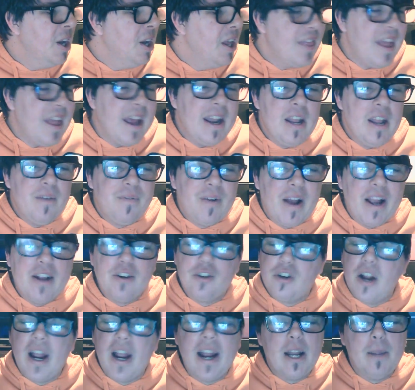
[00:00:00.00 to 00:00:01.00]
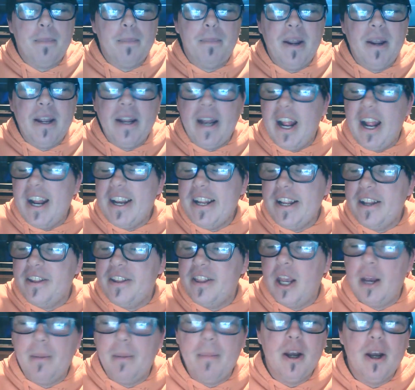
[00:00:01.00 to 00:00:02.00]
that if I try to beat any of
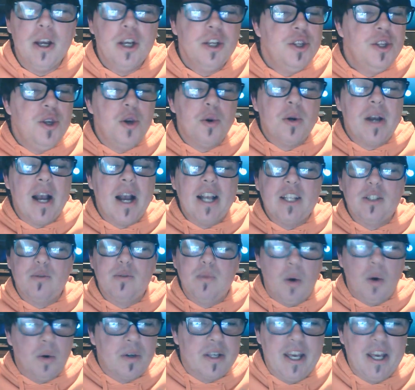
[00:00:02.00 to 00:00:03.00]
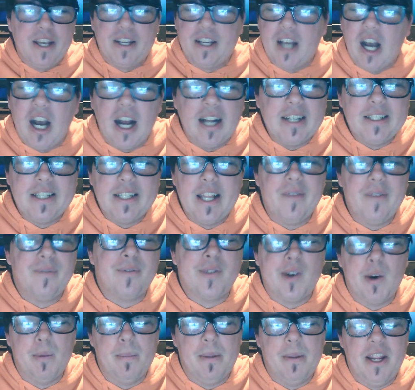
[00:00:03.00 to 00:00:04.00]
them, you guys won't get content
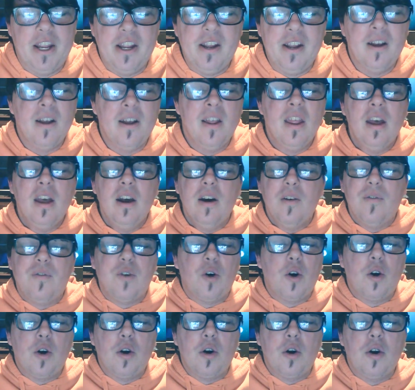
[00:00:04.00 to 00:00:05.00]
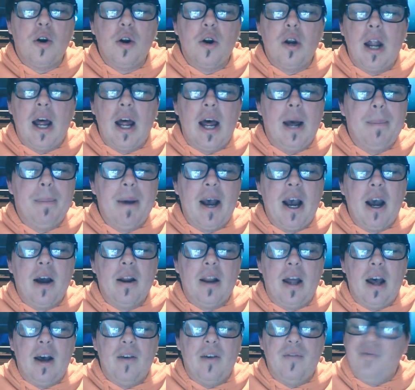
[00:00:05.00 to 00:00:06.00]
from me for about
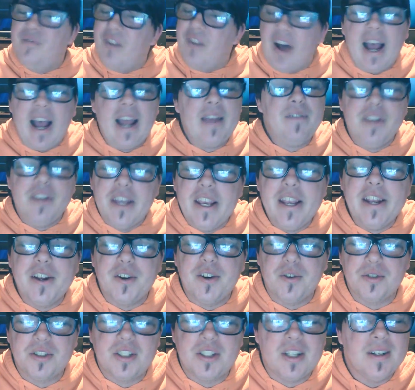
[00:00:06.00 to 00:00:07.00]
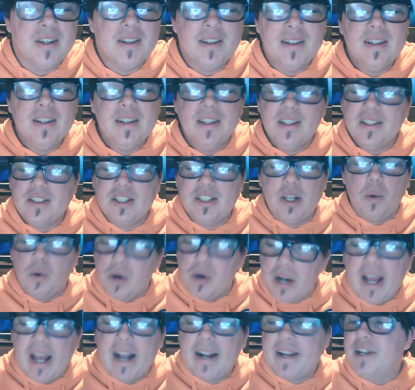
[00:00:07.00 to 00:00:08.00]
five years. So we're
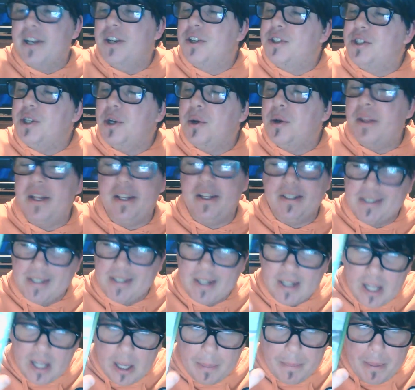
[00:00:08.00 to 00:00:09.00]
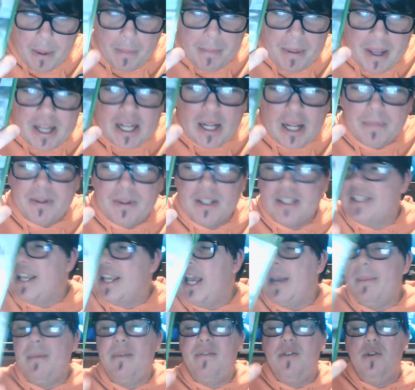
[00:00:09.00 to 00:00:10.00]
not going to do this. But pick up this
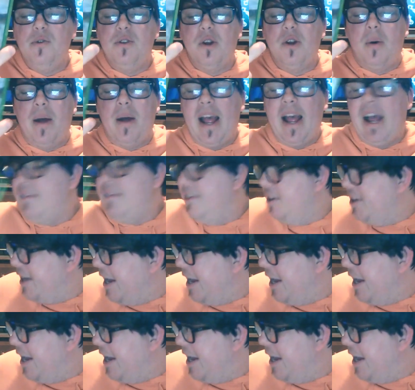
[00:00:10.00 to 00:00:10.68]
game if you don't have it